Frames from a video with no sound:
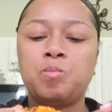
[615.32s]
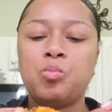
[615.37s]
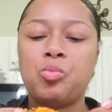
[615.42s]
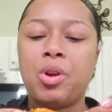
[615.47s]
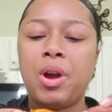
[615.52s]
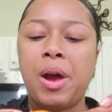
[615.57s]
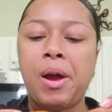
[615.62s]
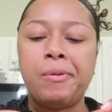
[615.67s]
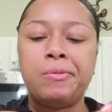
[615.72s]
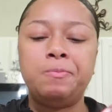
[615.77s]

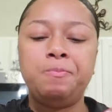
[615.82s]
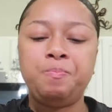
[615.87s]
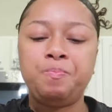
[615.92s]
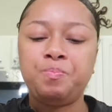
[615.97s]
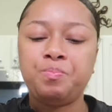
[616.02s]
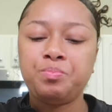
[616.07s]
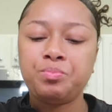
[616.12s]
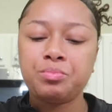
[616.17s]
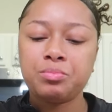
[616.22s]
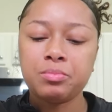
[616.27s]
Okay.
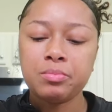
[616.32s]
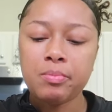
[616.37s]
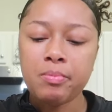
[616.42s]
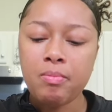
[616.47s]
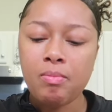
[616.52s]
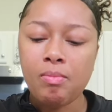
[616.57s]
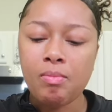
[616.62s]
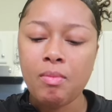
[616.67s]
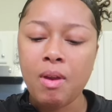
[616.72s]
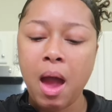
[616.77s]

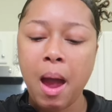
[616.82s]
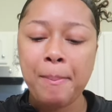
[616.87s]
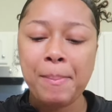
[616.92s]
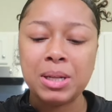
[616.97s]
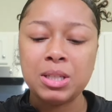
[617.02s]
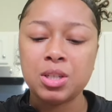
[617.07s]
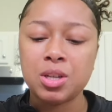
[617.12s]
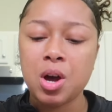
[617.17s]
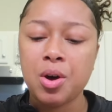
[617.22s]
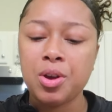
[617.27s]
I'm
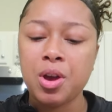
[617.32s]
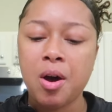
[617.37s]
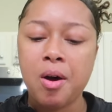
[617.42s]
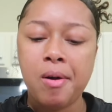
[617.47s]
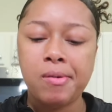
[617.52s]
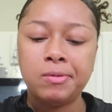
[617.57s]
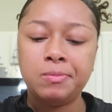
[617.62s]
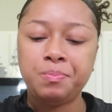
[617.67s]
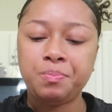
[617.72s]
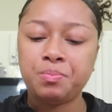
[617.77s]
about to go,
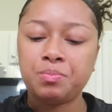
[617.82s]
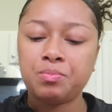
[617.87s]
y'all,